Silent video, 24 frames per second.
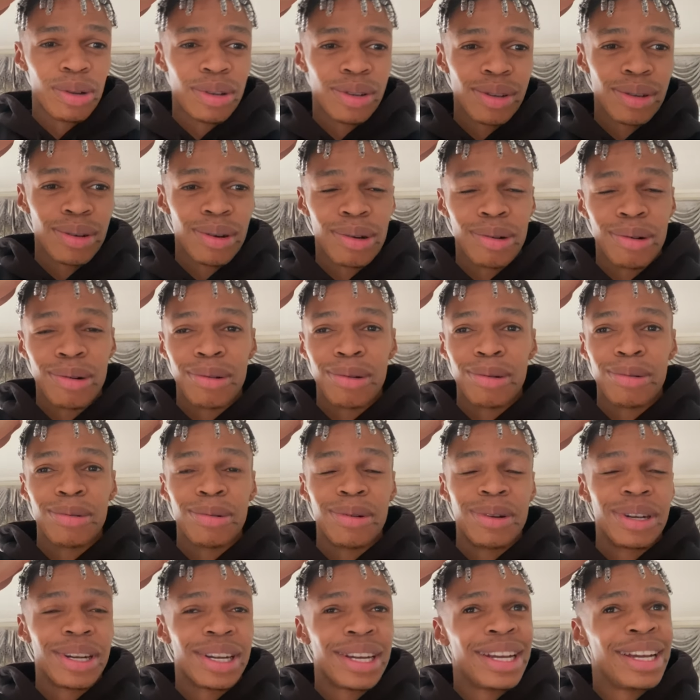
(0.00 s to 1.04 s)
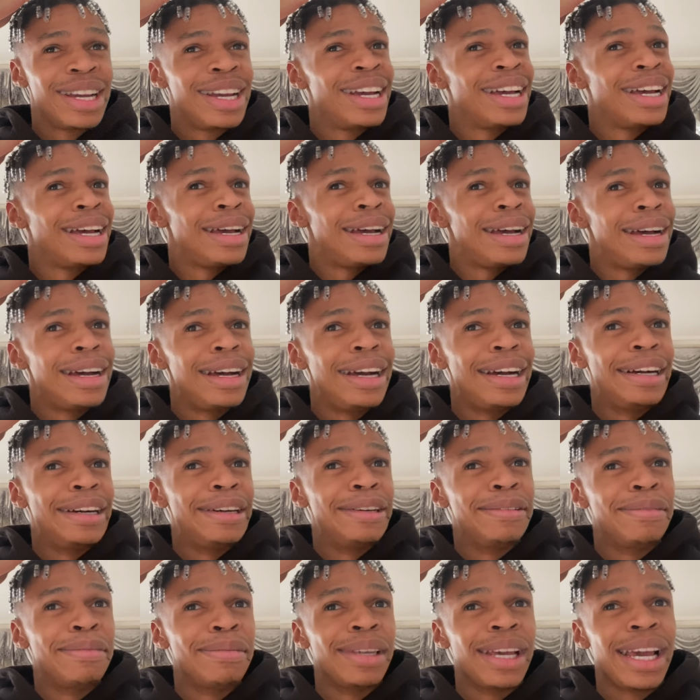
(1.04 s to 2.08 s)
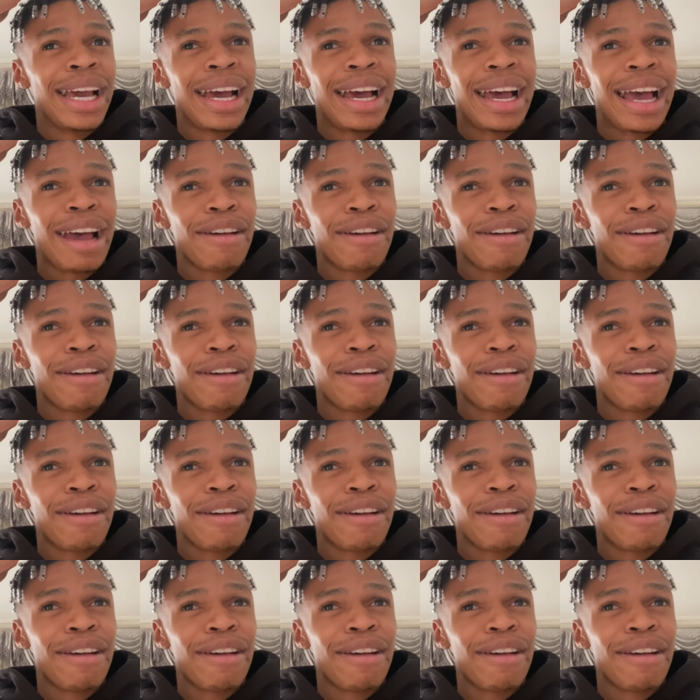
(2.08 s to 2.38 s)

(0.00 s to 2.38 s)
So yeah,